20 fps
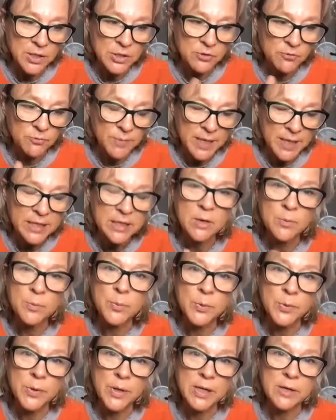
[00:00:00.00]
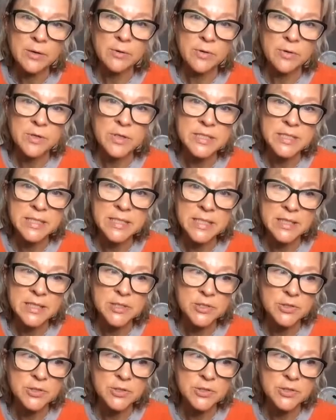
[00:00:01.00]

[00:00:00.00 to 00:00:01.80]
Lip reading: you've made it a priority